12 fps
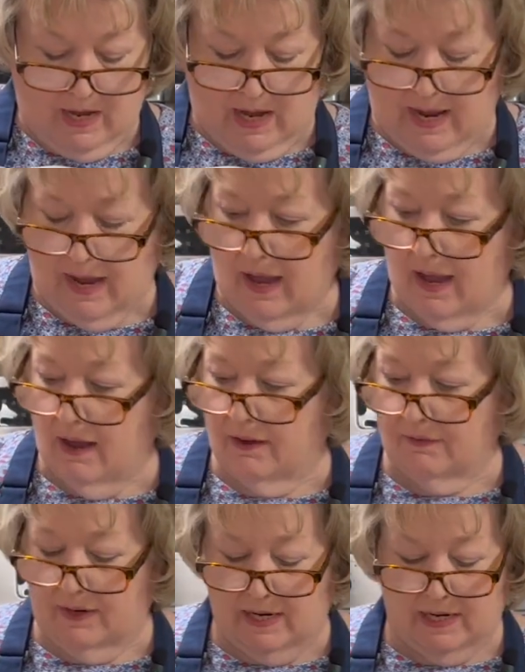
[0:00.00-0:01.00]
I
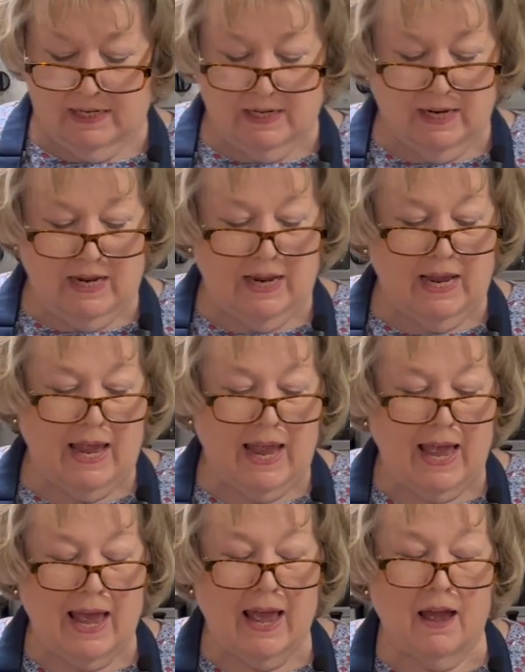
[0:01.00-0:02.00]
have a
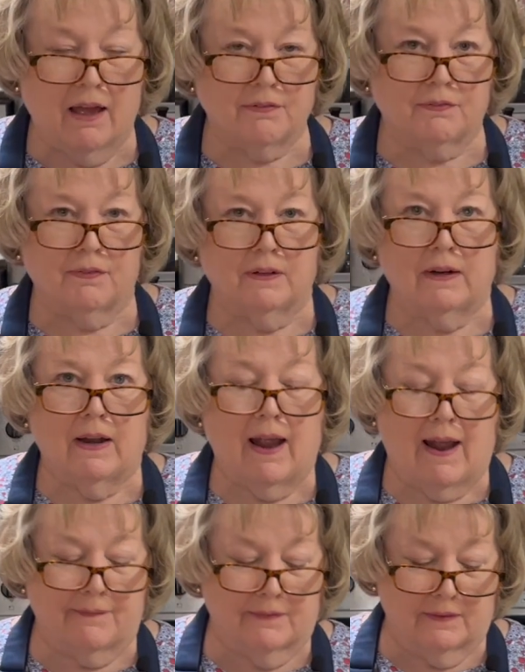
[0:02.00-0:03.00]
half,
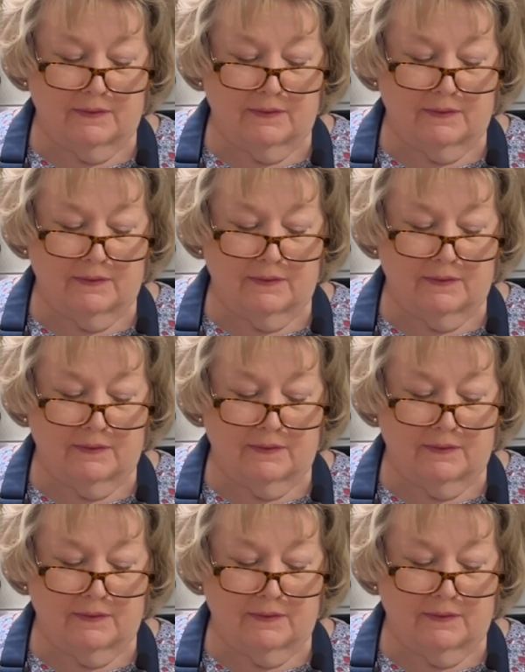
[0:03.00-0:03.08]
and